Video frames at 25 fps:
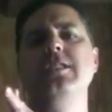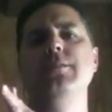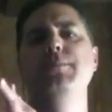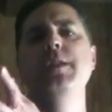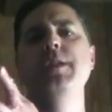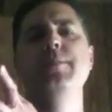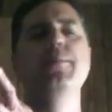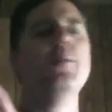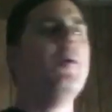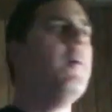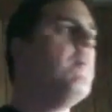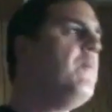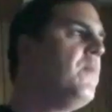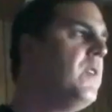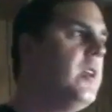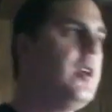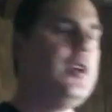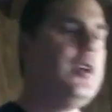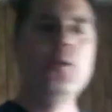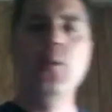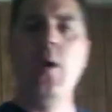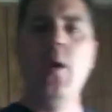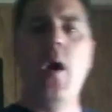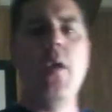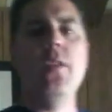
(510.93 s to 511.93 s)
people, you
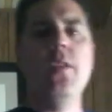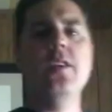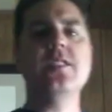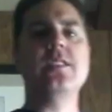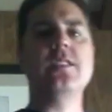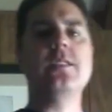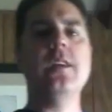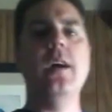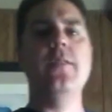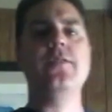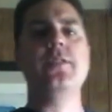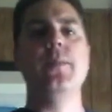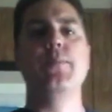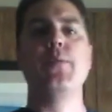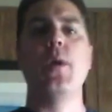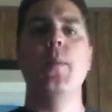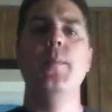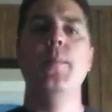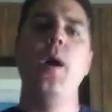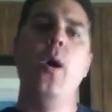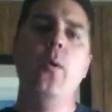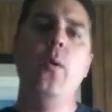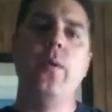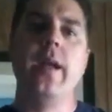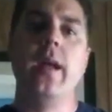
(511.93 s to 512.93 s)
do all this stuff to
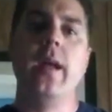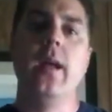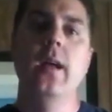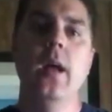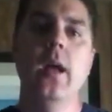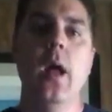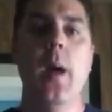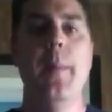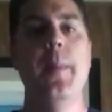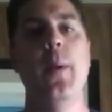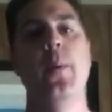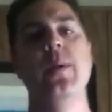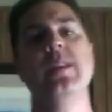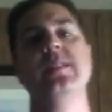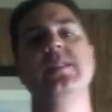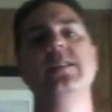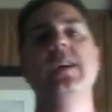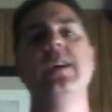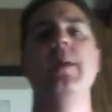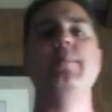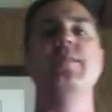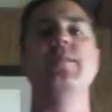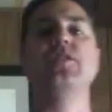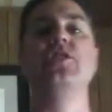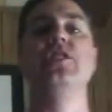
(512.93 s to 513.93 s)
promote it, but when it's
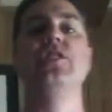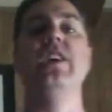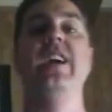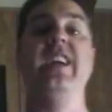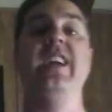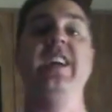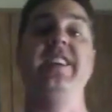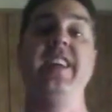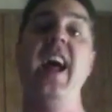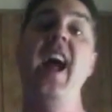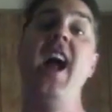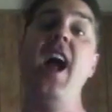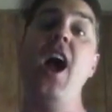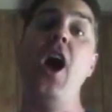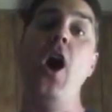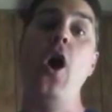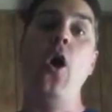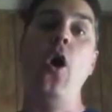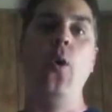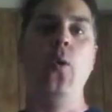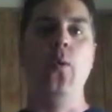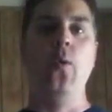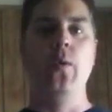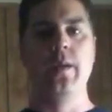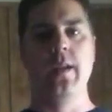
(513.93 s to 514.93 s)
time to shut it
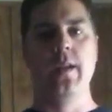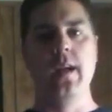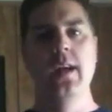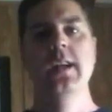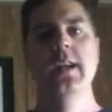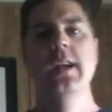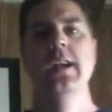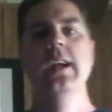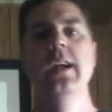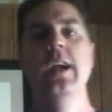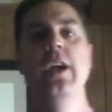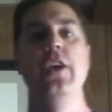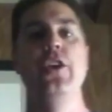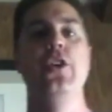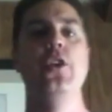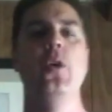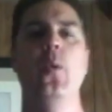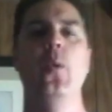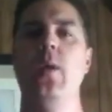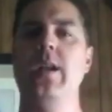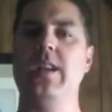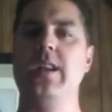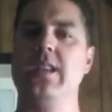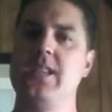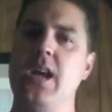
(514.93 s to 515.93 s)
down, you don't
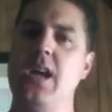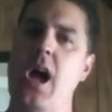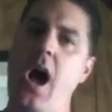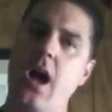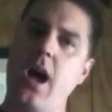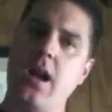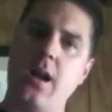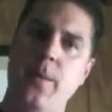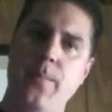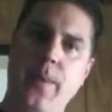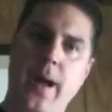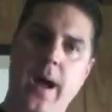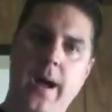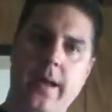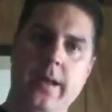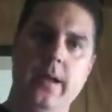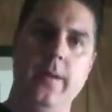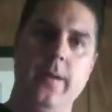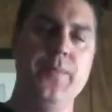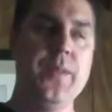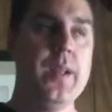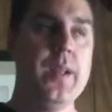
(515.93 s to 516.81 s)
want to talk about it.